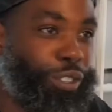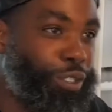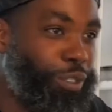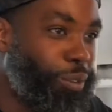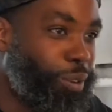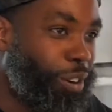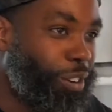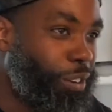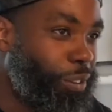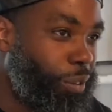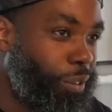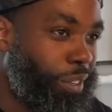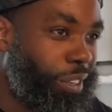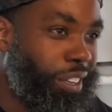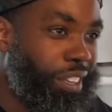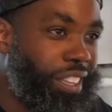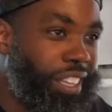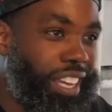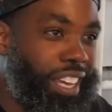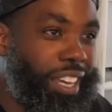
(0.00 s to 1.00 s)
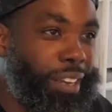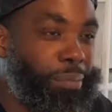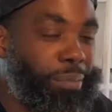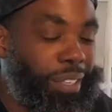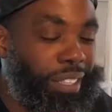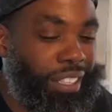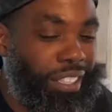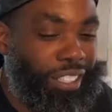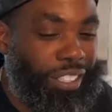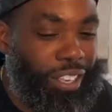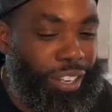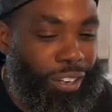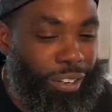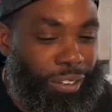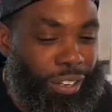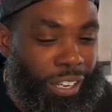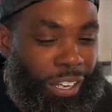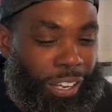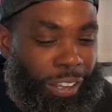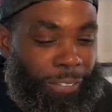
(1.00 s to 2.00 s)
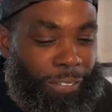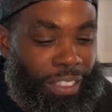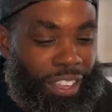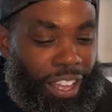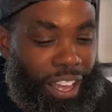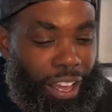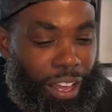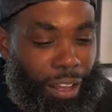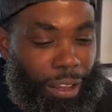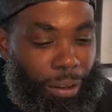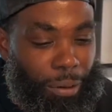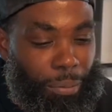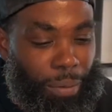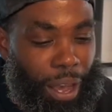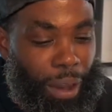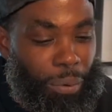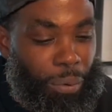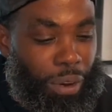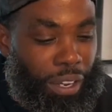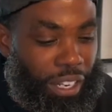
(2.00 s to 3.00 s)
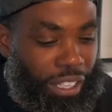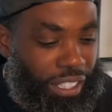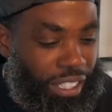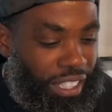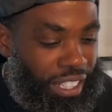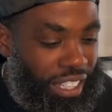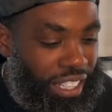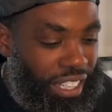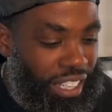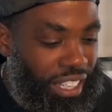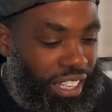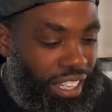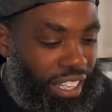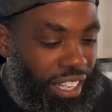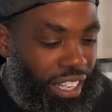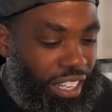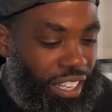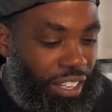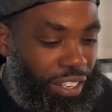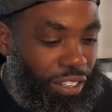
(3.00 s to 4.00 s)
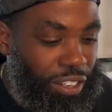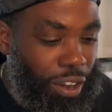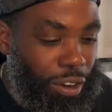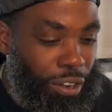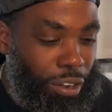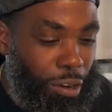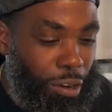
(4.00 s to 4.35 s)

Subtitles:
you are doing your thing, brother. So I wanted to, go